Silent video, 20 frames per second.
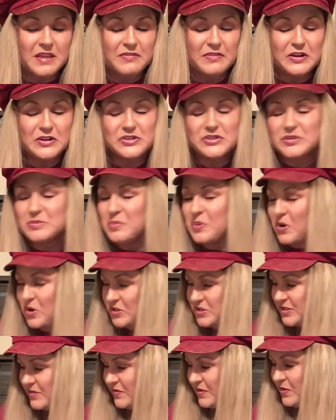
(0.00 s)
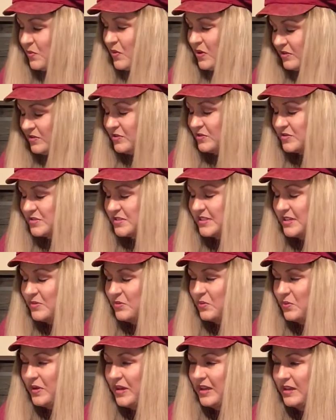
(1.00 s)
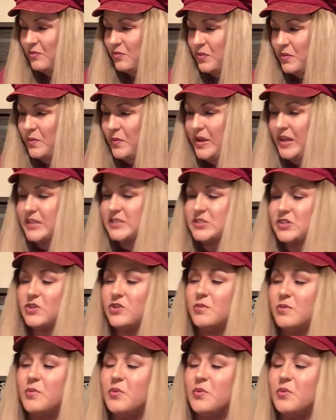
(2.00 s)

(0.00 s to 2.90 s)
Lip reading: there's some parts of it. Well, you'll see when we get to it.